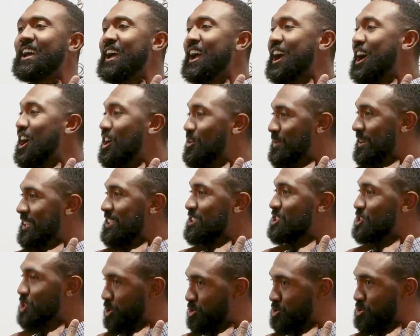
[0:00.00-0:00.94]
How many
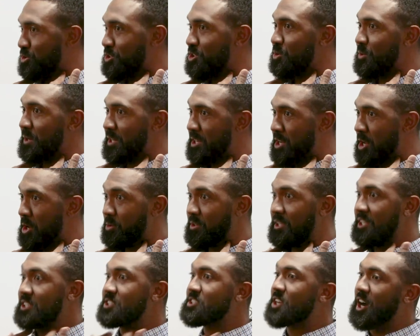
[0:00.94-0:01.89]
children do we know
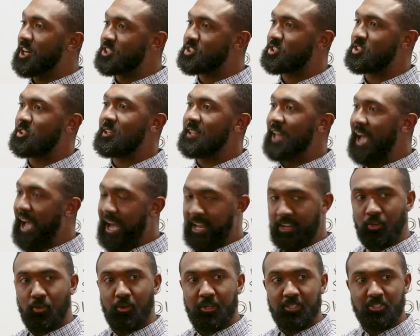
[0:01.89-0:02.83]
need tonsil and
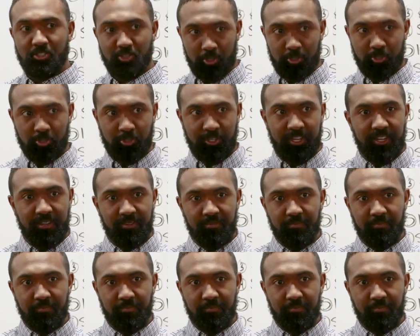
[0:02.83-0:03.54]
adenoid surgery?